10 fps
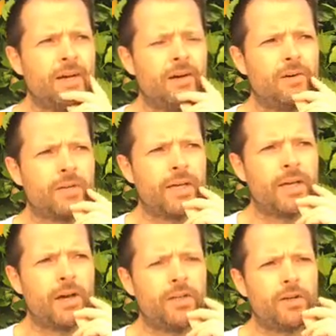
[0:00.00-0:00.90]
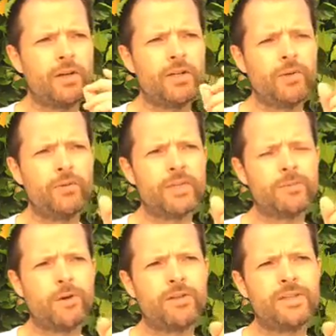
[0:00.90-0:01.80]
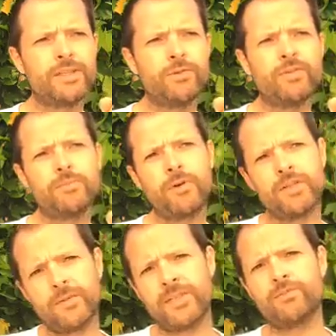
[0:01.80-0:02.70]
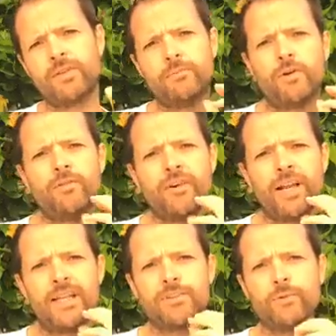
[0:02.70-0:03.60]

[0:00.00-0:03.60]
okay, how do we respond to this? We respond to this with more violence.